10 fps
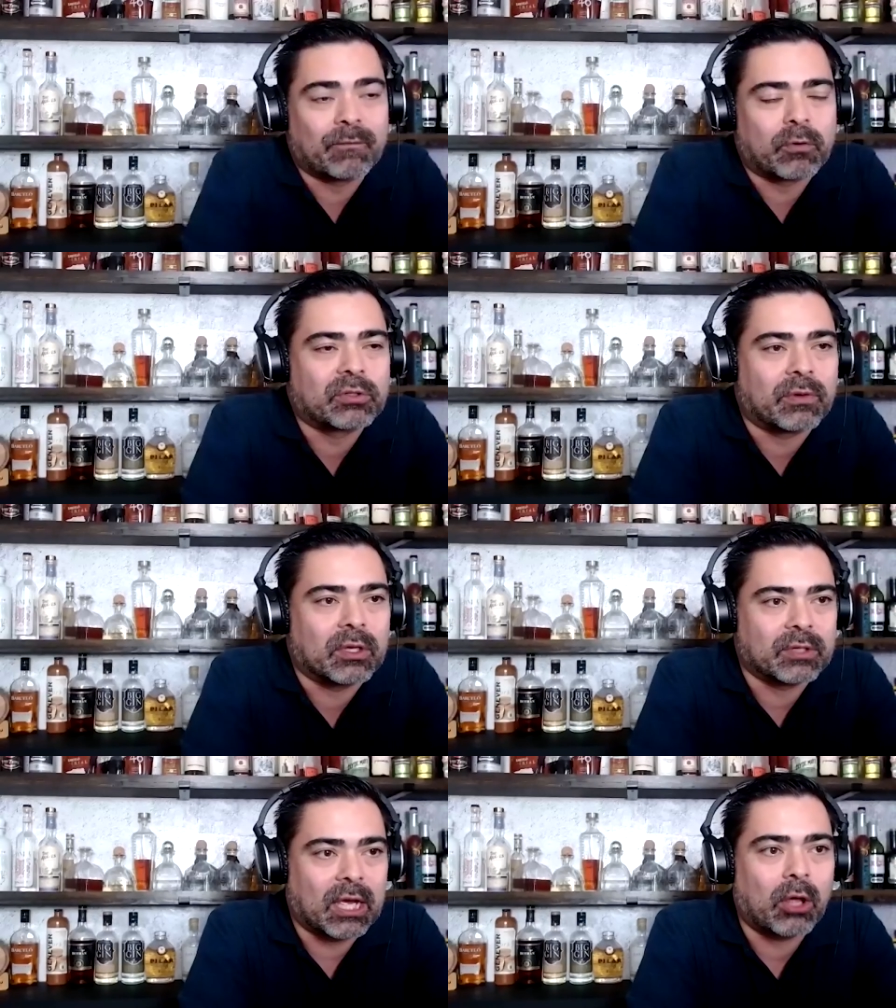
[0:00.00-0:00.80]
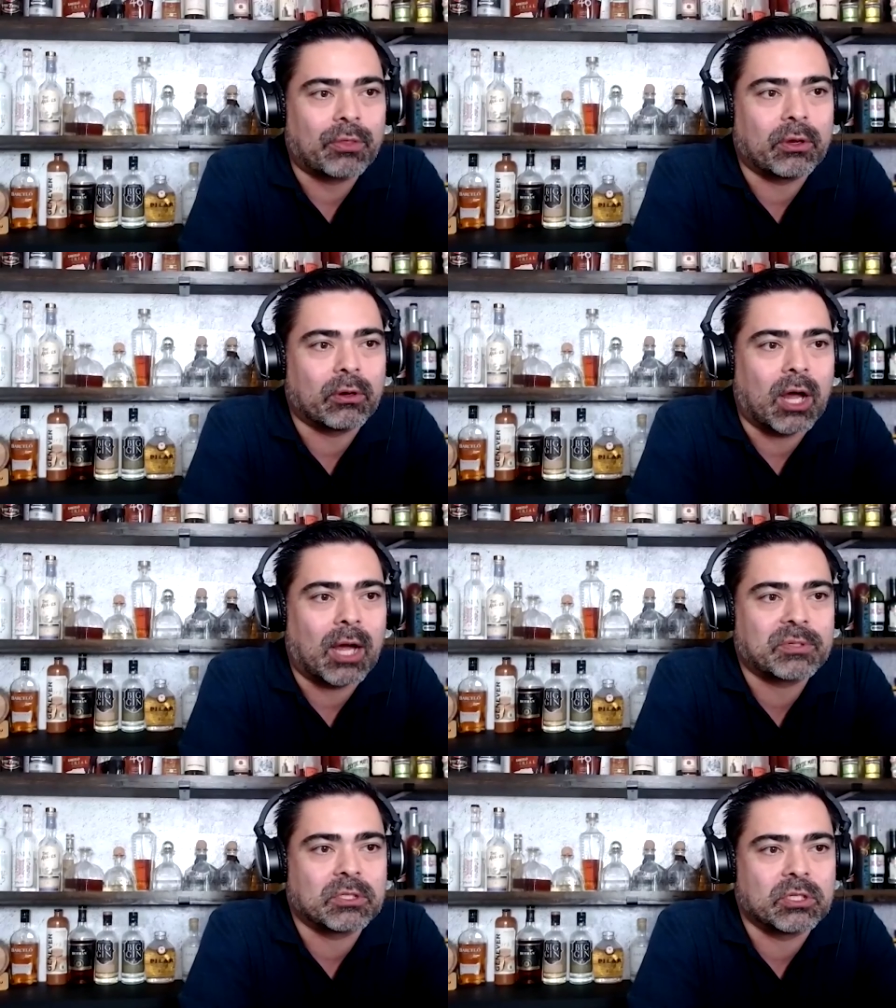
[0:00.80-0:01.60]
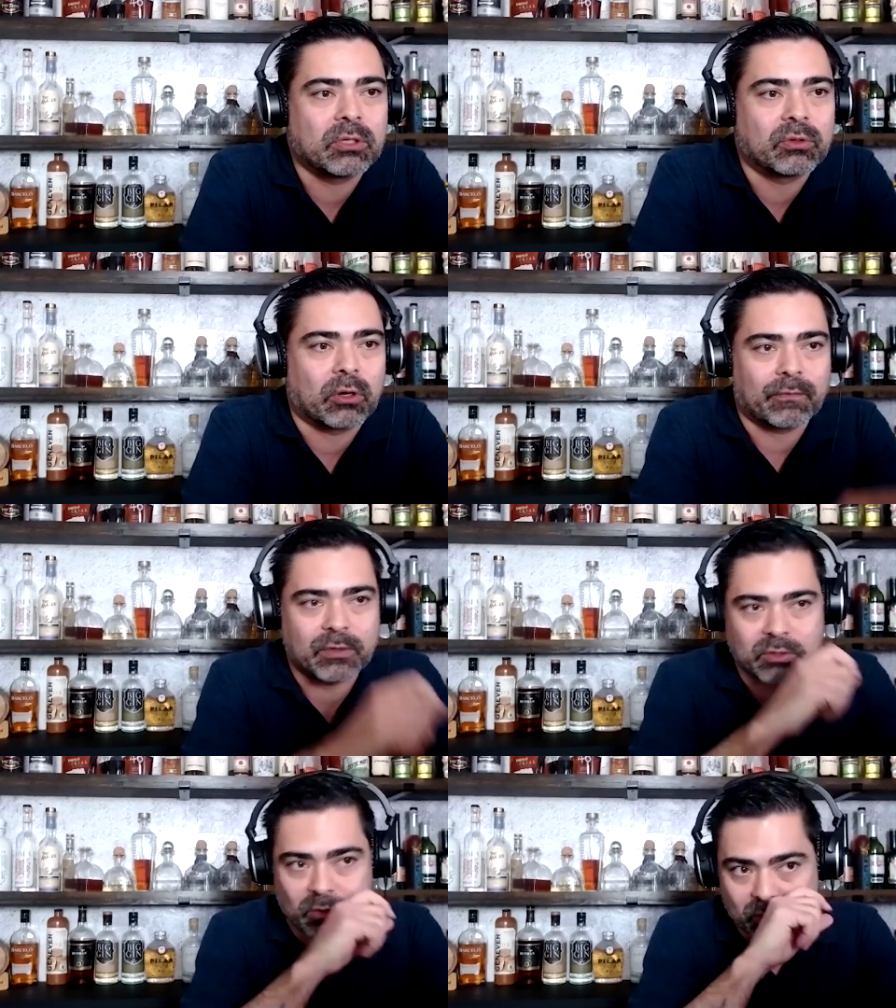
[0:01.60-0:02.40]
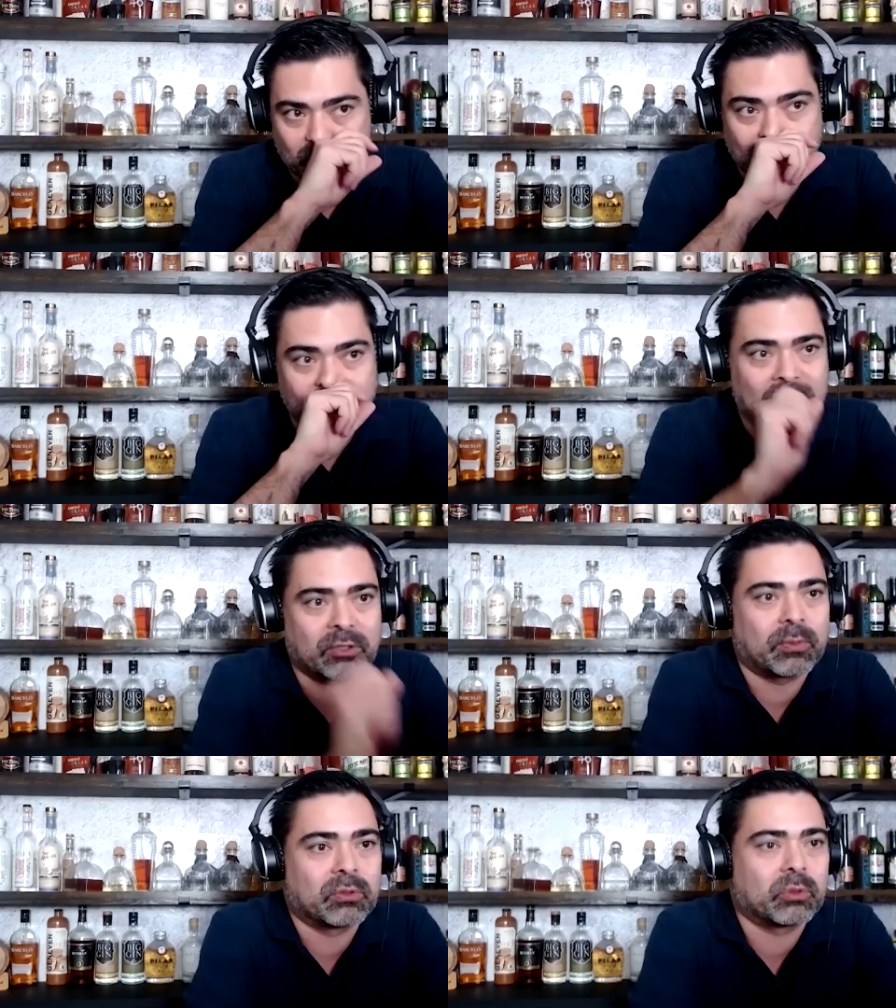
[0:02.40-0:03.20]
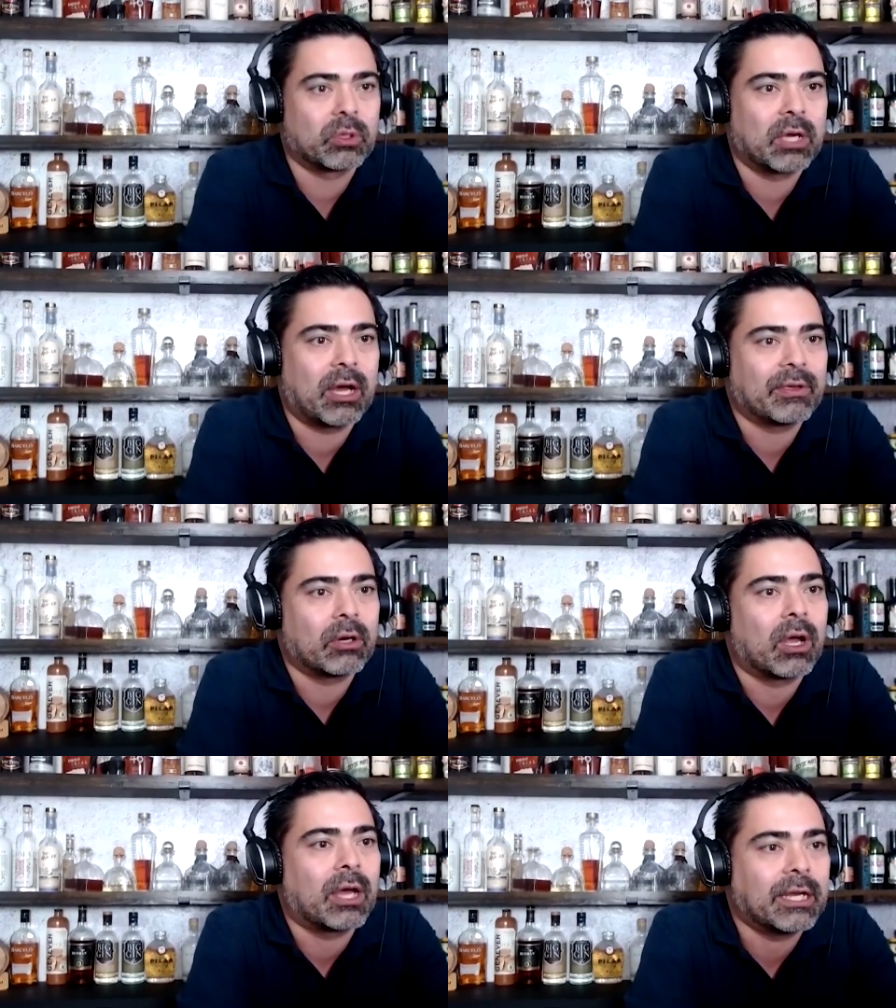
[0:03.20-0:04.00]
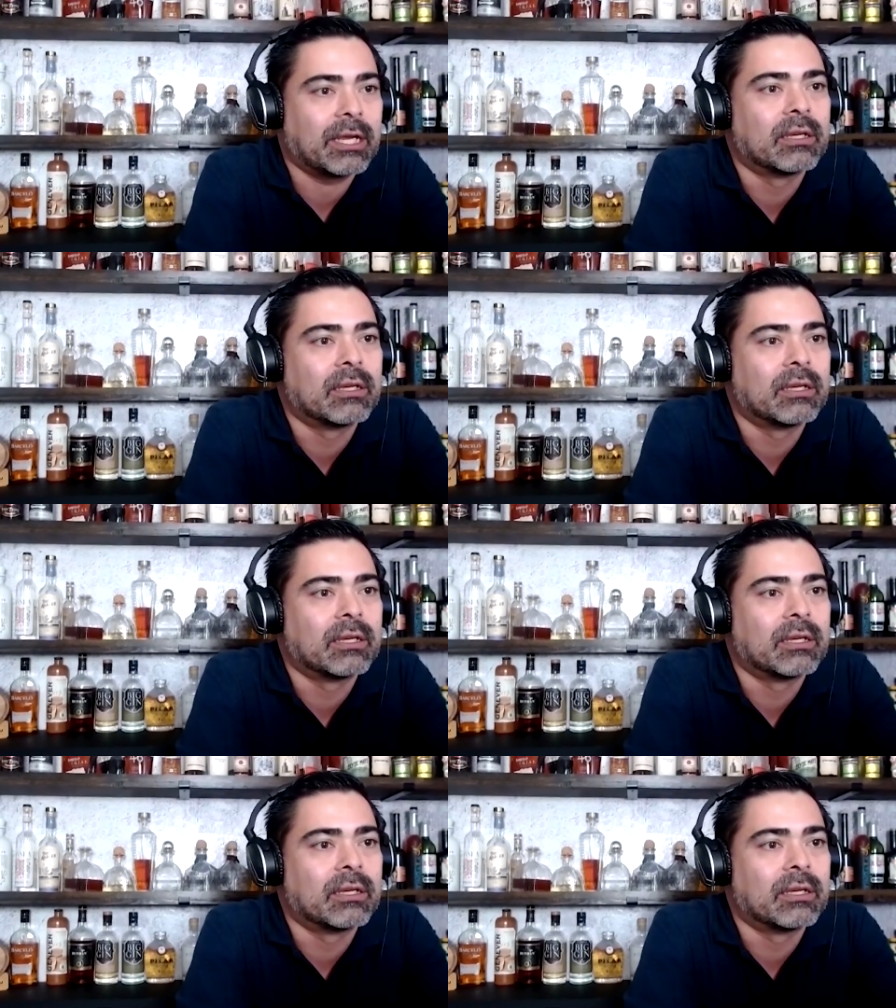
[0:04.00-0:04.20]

first of all, is it healthier option to use artificial sweeteners as opposed to agave or honey?